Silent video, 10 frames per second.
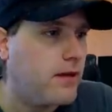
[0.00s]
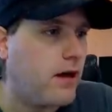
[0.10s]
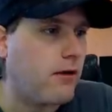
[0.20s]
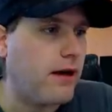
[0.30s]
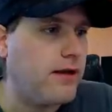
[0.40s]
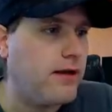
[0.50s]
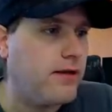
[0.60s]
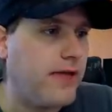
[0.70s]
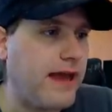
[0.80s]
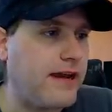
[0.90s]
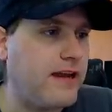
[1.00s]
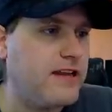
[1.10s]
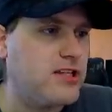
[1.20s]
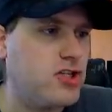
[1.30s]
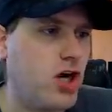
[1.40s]
All right. They had
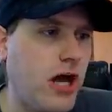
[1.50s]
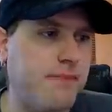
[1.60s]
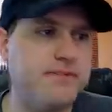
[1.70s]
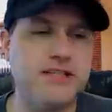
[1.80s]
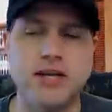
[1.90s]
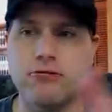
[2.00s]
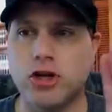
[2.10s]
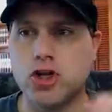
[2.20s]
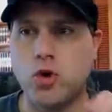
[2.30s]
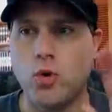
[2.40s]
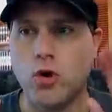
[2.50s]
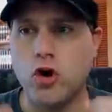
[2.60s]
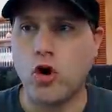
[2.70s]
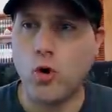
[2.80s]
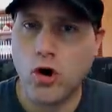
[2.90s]
a top secret
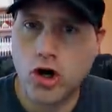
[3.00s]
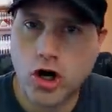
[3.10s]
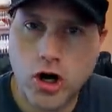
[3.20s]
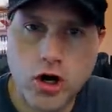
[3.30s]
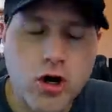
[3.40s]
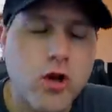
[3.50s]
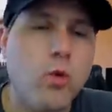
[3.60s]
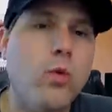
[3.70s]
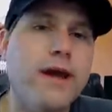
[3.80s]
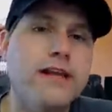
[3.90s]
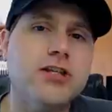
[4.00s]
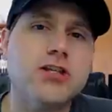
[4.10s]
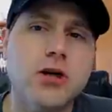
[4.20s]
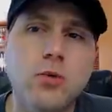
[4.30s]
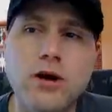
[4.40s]
court order,
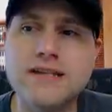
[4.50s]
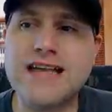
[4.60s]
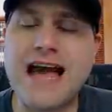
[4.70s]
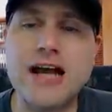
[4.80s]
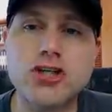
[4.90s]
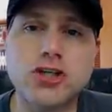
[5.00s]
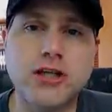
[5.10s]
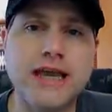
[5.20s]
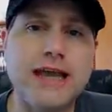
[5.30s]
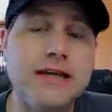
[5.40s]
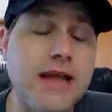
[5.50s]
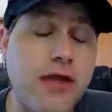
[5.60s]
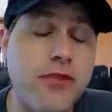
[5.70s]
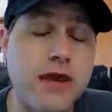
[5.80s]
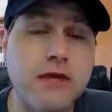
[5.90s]
which was actually
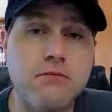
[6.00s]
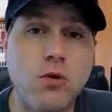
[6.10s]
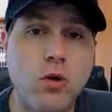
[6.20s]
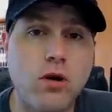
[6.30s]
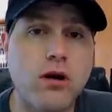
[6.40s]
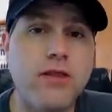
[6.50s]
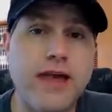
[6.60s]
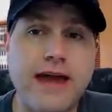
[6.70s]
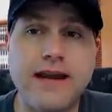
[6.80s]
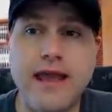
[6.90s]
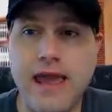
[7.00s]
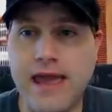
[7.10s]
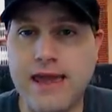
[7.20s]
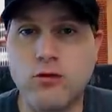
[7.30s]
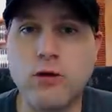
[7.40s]
nothing more than
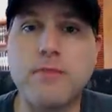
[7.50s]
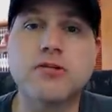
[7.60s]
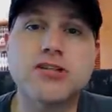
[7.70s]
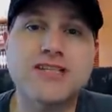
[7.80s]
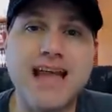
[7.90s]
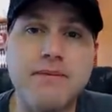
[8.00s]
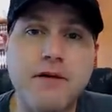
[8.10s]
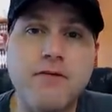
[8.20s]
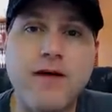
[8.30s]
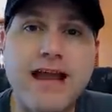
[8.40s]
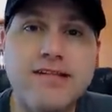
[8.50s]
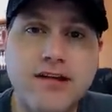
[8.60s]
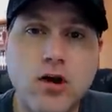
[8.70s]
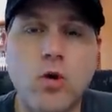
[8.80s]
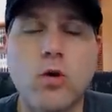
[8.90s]
a rubber stamp
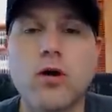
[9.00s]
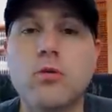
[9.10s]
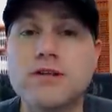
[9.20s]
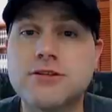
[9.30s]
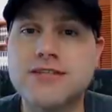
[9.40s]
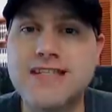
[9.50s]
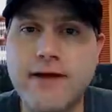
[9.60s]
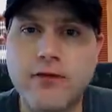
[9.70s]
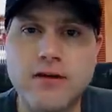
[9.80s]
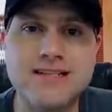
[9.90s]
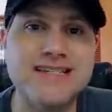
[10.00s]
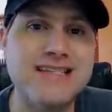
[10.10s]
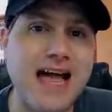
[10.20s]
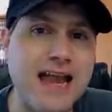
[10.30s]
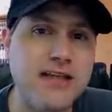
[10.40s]
FISA court, which was never
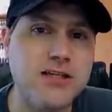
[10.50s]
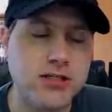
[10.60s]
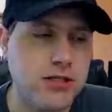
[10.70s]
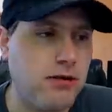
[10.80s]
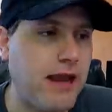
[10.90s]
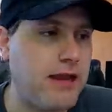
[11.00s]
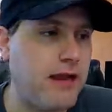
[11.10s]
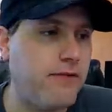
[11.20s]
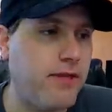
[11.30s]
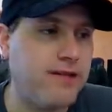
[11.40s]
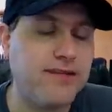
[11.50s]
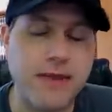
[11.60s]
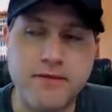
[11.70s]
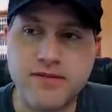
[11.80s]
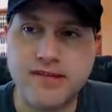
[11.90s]
designed to do any of this
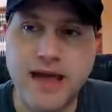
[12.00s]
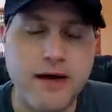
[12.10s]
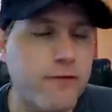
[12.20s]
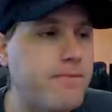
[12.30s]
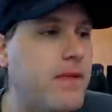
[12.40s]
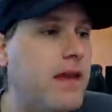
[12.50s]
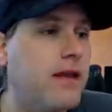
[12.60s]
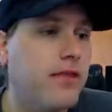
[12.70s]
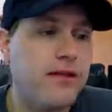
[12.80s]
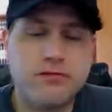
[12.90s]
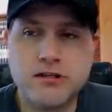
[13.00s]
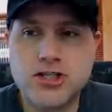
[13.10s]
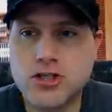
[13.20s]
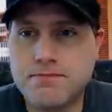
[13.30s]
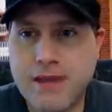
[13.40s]
type of stuff. This
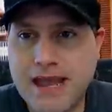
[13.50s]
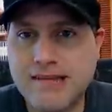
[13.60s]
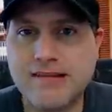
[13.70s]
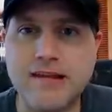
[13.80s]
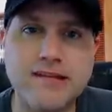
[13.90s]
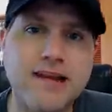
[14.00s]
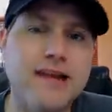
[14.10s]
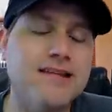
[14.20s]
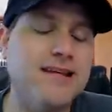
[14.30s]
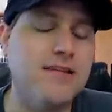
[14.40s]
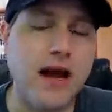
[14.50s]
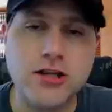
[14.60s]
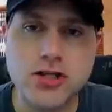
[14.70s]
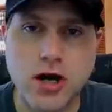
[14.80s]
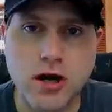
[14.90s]
was baseless. It did
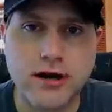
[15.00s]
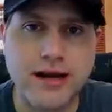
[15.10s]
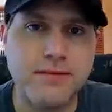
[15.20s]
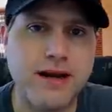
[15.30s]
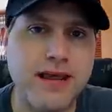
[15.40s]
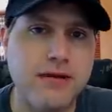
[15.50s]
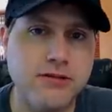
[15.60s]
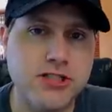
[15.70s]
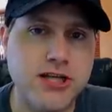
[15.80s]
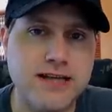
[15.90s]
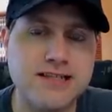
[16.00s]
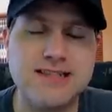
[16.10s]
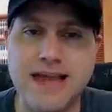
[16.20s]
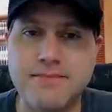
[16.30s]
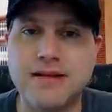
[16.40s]
not target anybody. It was
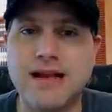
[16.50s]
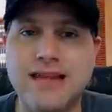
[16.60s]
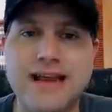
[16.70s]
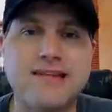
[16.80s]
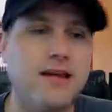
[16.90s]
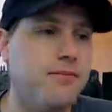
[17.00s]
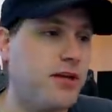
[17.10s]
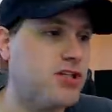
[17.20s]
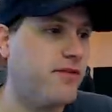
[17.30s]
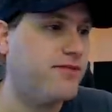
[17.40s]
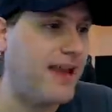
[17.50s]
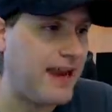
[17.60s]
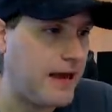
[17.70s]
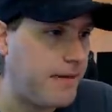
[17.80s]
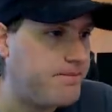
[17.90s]
just them collecting a bunch of
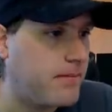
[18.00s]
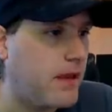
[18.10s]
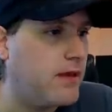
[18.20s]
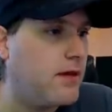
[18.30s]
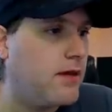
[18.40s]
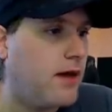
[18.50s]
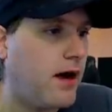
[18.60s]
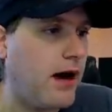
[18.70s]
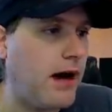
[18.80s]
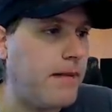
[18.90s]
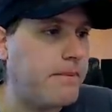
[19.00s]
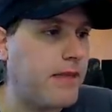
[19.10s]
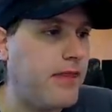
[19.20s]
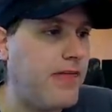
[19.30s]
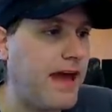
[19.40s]
data. Um,
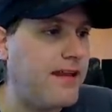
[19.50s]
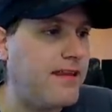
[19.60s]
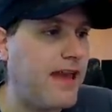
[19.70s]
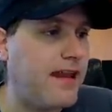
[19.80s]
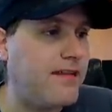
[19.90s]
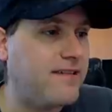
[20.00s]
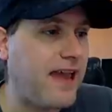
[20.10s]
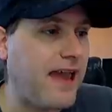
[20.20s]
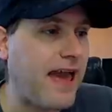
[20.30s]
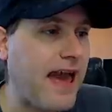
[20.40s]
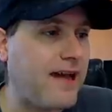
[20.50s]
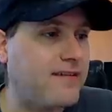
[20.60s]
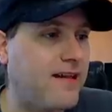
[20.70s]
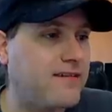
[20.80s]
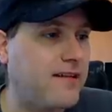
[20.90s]
then the NSA
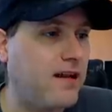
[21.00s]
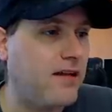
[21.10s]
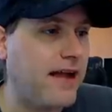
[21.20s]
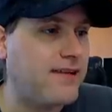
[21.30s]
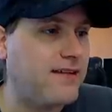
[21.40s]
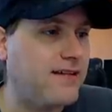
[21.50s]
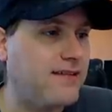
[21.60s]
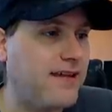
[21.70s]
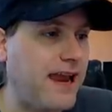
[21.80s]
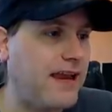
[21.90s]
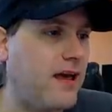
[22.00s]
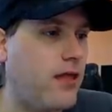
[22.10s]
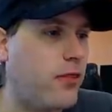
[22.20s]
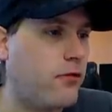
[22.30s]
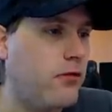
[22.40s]
accessed and collected
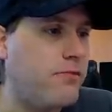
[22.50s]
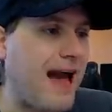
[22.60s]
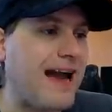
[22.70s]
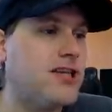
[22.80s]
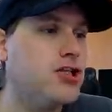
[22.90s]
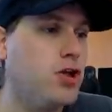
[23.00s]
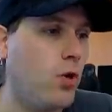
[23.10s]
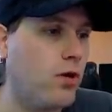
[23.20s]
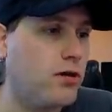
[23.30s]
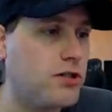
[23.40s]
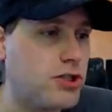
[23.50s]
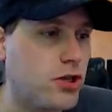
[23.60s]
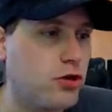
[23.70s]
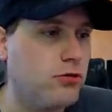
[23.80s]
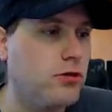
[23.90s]
data through back doors,
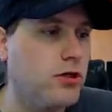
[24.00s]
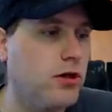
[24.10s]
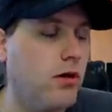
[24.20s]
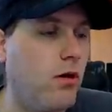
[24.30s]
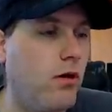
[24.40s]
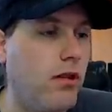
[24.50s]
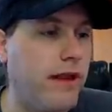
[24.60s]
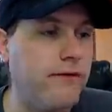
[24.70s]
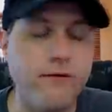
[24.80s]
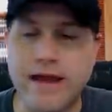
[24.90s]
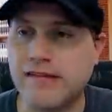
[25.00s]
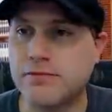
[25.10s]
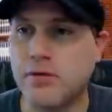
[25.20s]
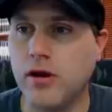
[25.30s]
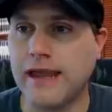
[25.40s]
through Google and
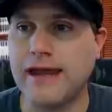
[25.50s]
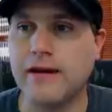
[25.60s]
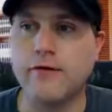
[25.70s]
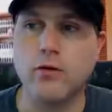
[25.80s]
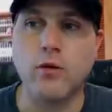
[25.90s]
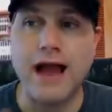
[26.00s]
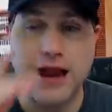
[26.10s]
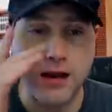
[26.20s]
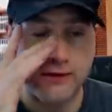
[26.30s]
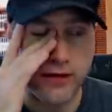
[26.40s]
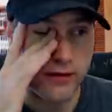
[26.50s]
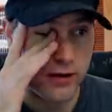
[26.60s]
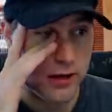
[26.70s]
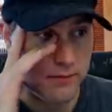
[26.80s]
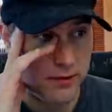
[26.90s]
Facebook, and a variety of other
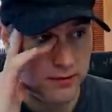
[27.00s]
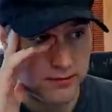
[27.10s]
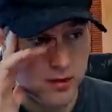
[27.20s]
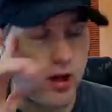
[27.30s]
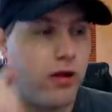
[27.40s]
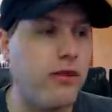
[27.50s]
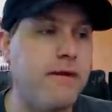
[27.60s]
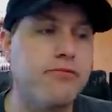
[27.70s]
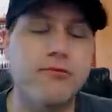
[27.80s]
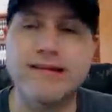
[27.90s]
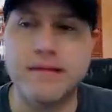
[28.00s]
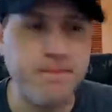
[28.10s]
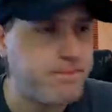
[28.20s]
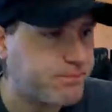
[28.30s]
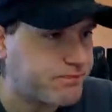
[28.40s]
companies called Prism.